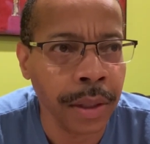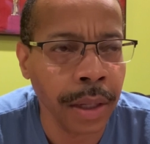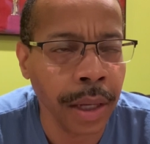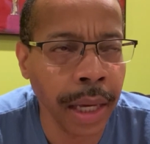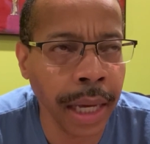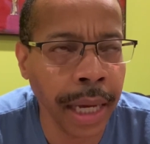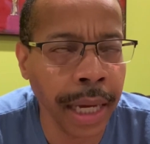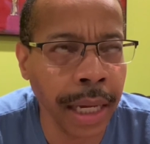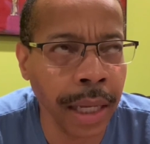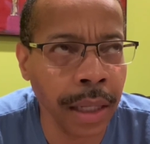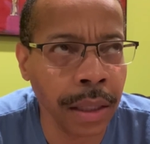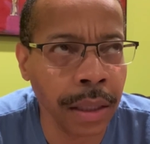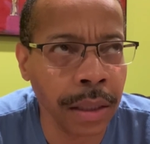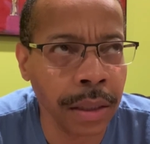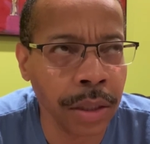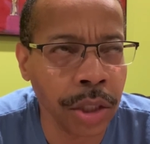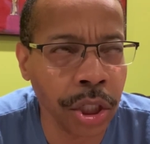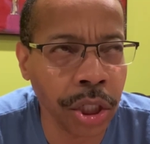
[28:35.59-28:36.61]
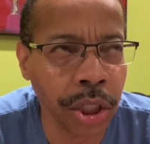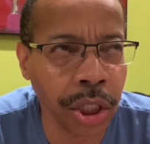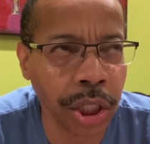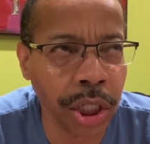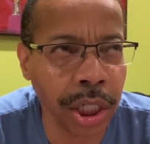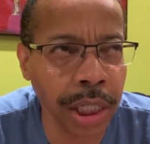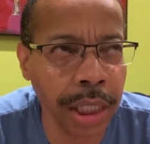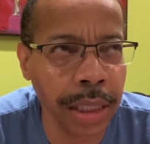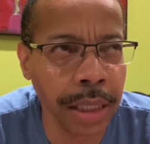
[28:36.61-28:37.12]
and
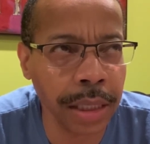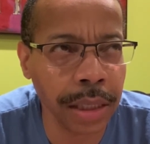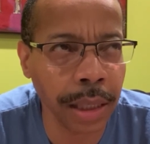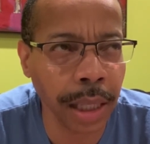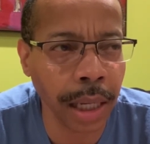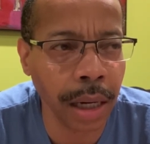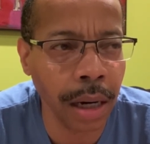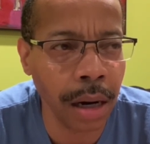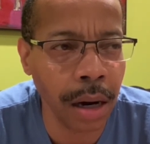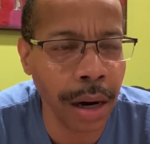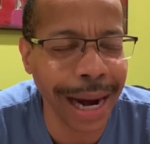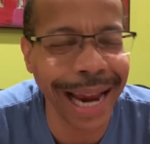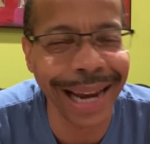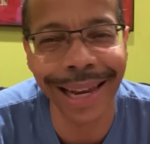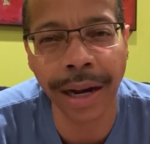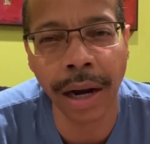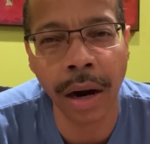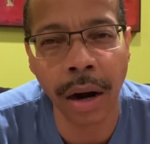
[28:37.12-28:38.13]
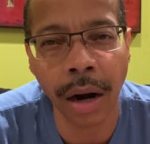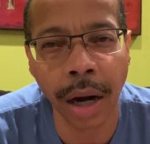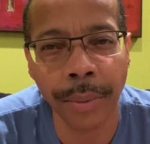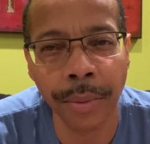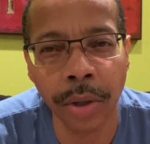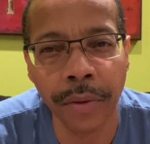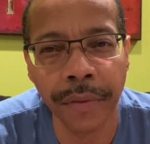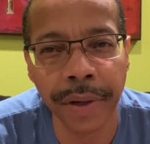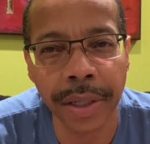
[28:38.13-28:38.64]
she doesn't like horror. I like horror
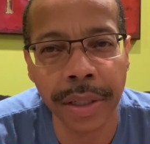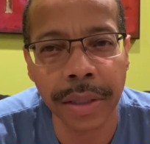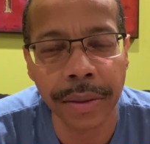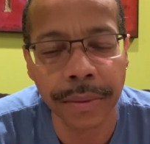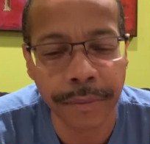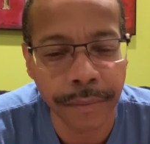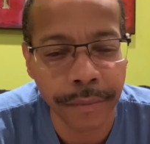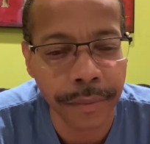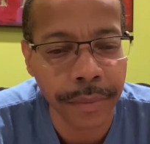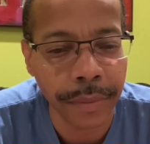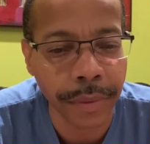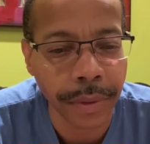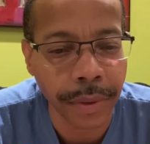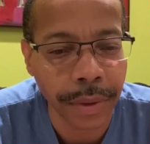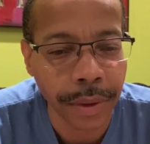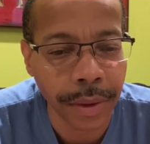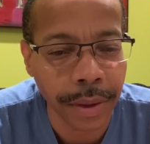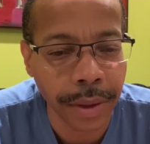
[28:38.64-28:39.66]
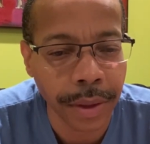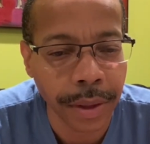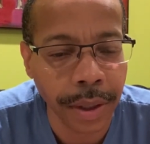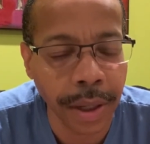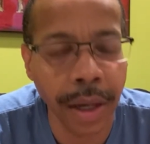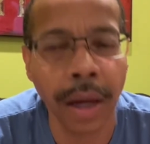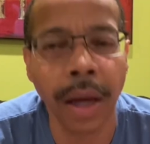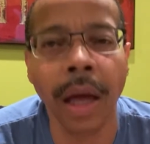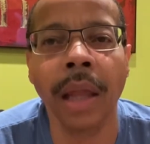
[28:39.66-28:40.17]
movies.
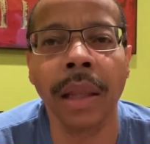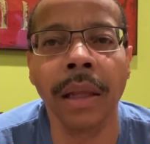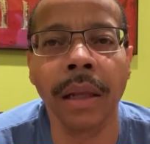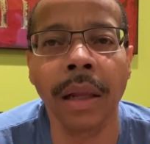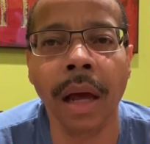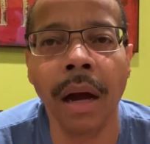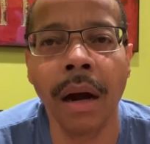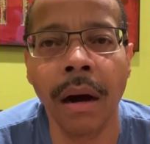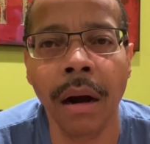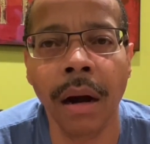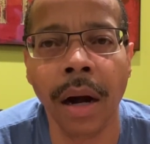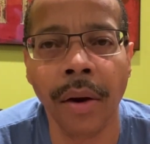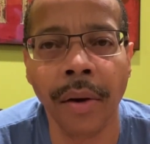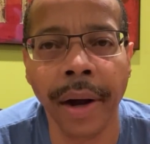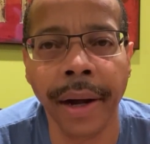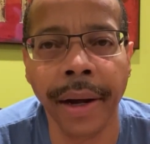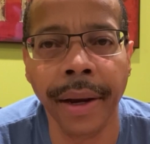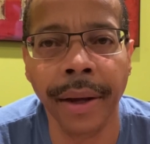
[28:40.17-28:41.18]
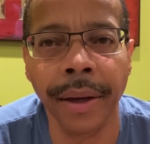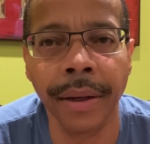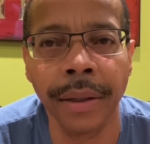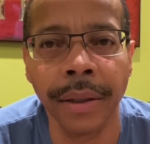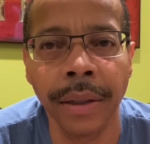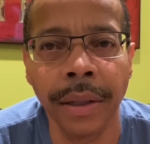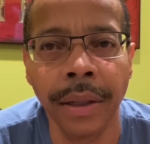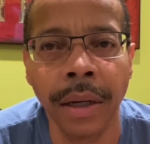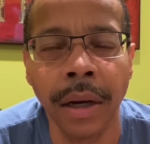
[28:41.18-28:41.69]
Hell, I love horror right now.
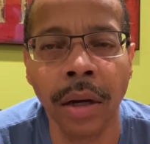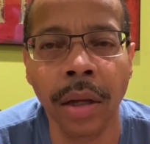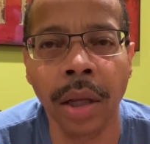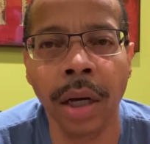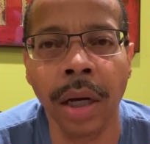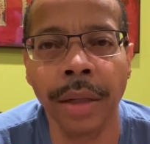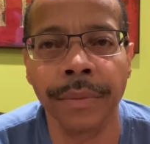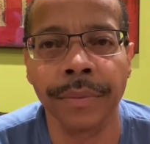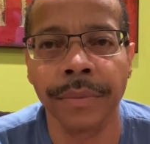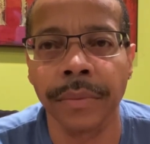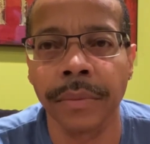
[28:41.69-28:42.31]
Hold up.